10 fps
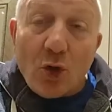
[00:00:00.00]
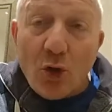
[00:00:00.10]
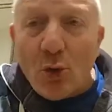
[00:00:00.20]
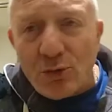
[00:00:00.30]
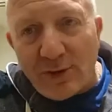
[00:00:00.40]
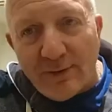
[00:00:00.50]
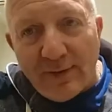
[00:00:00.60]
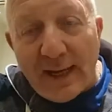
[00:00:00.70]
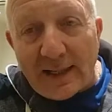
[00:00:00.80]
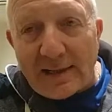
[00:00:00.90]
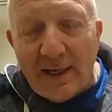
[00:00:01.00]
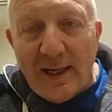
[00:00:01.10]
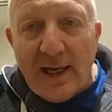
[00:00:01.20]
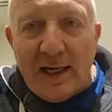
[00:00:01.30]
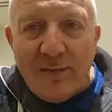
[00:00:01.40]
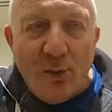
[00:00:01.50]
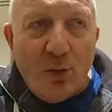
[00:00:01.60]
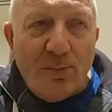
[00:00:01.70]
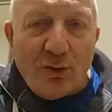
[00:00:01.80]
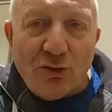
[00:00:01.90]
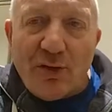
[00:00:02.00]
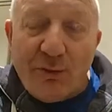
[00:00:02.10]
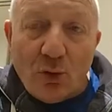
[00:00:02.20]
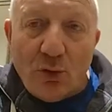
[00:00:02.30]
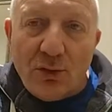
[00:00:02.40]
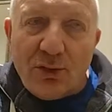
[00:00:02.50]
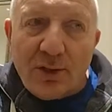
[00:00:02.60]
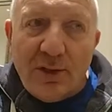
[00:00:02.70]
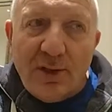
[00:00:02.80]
cause and effect. And if you're a positive cause,